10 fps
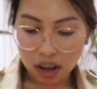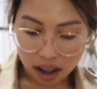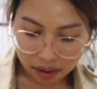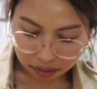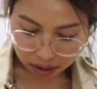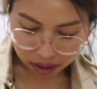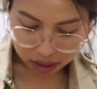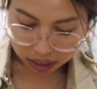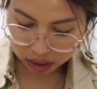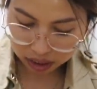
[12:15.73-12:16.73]
love
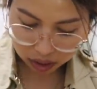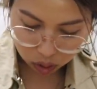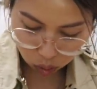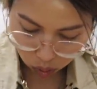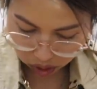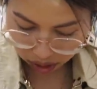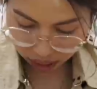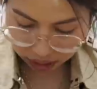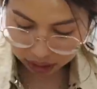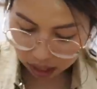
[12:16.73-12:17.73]
this store,
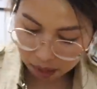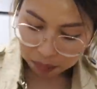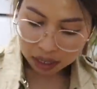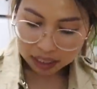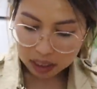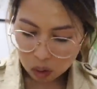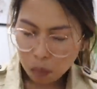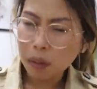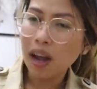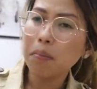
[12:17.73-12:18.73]
guys. Kasi
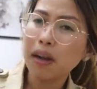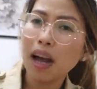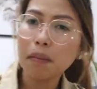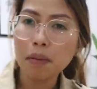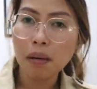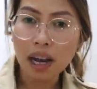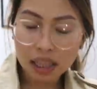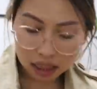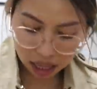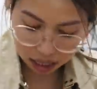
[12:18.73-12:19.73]
sobrang maraming
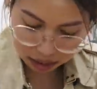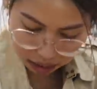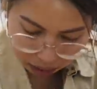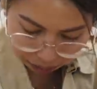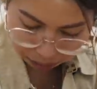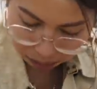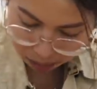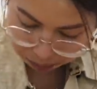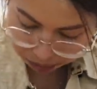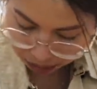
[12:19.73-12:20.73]
magandang stuff
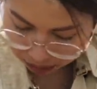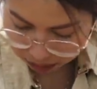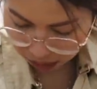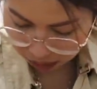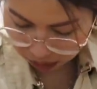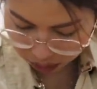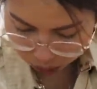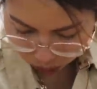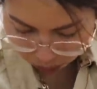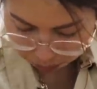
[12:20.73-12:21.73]
inside this
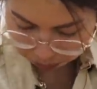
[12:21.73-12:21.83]
shop.